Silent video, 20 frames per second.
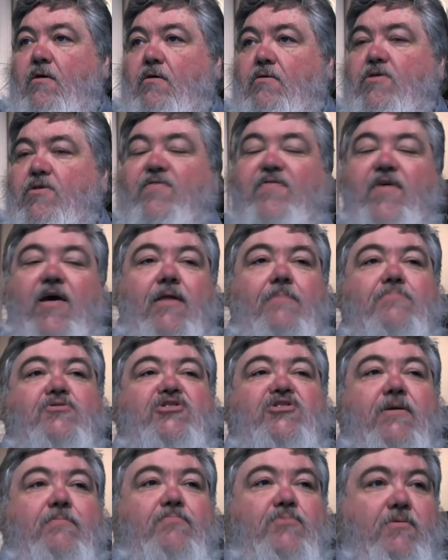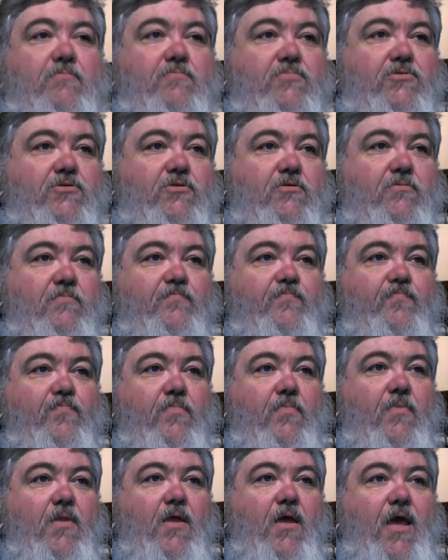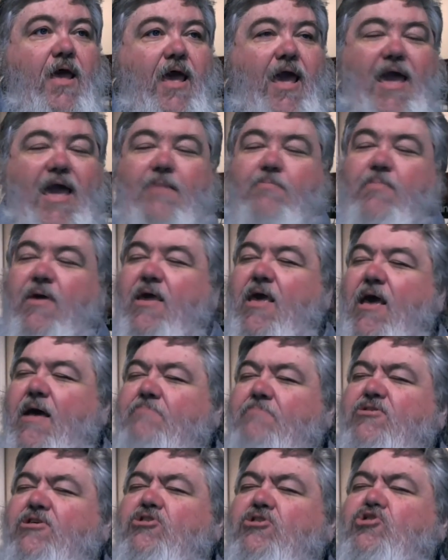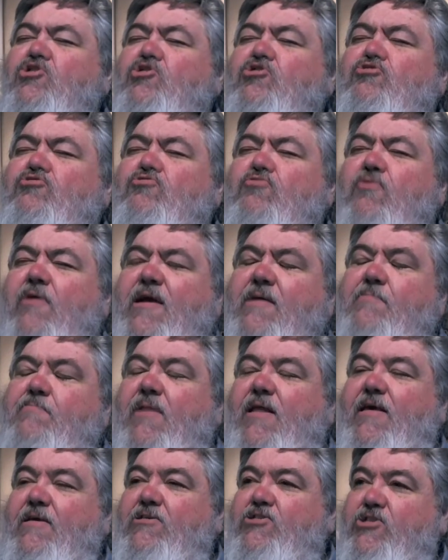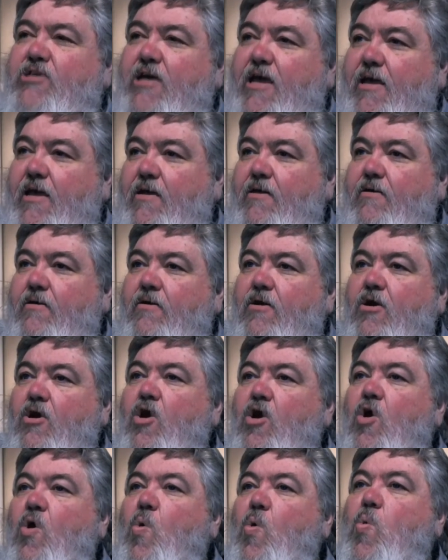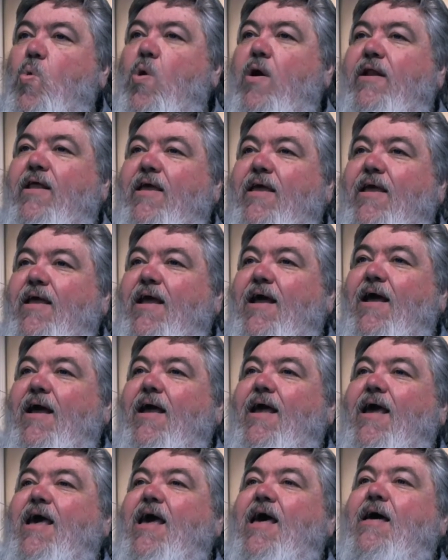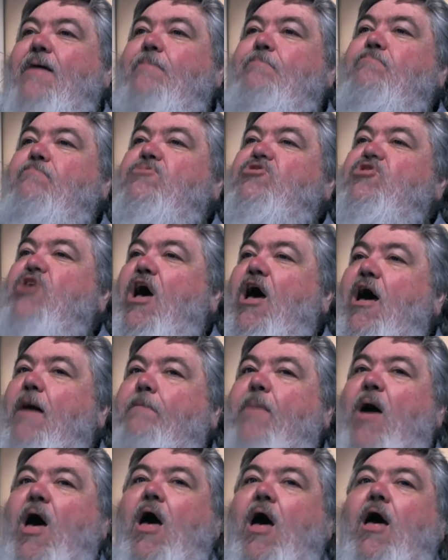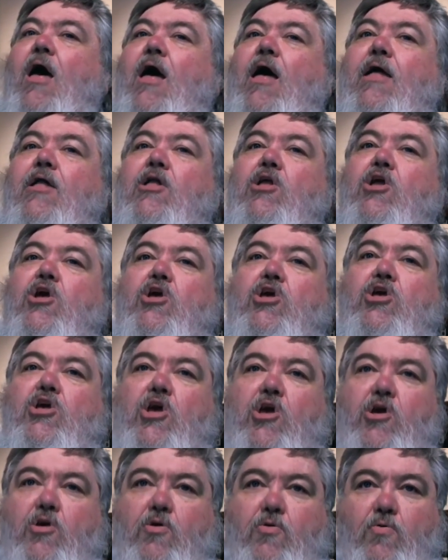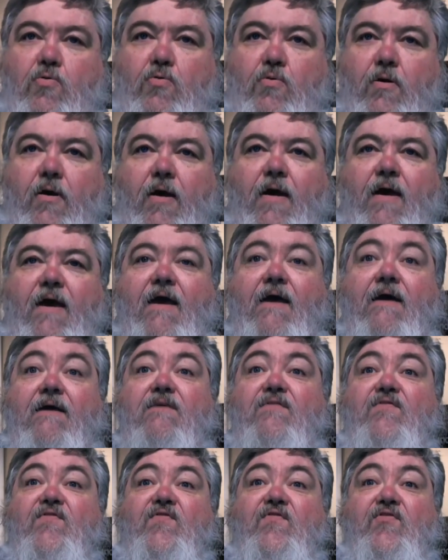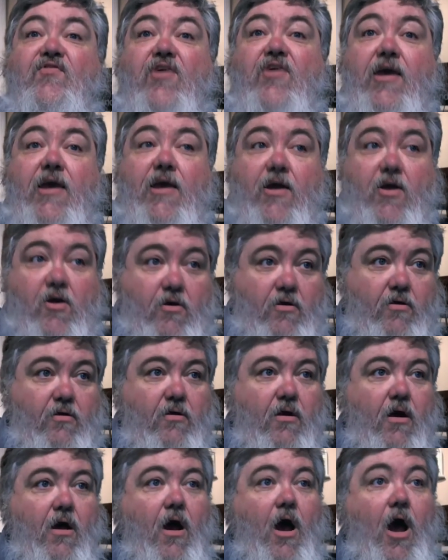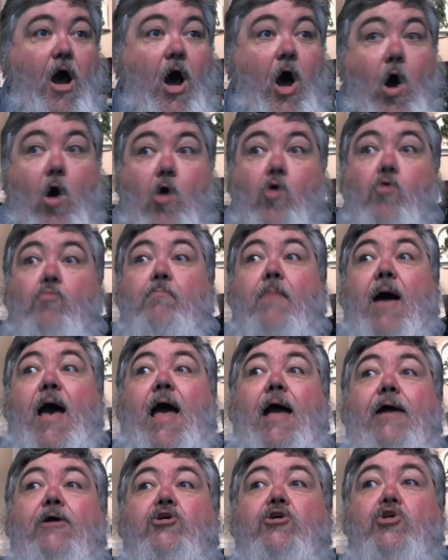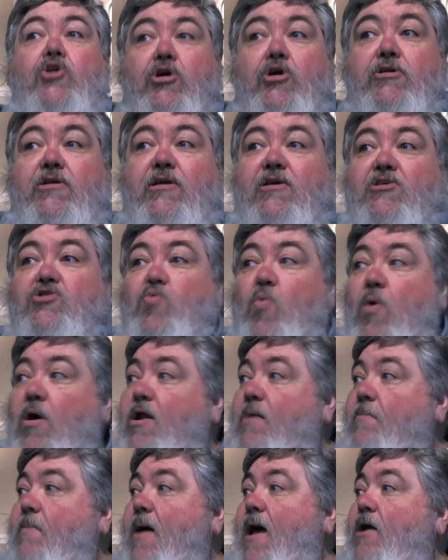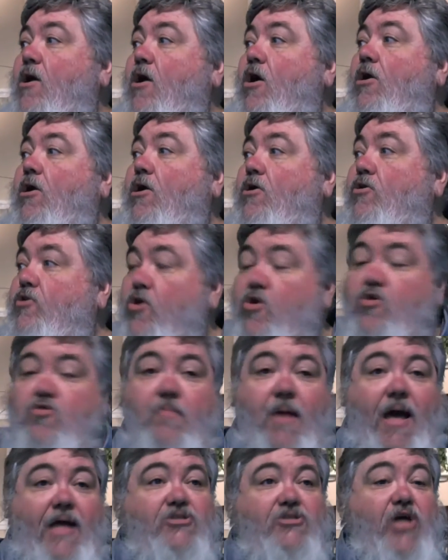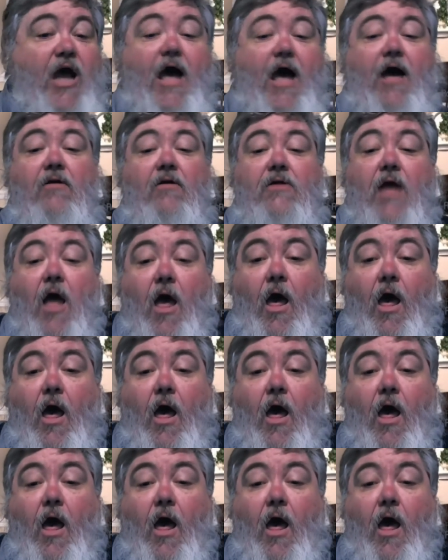develops symptoms and becomes extremely sick. What comes upon you? Fear. Oh my goodness, what am I going to do? My child,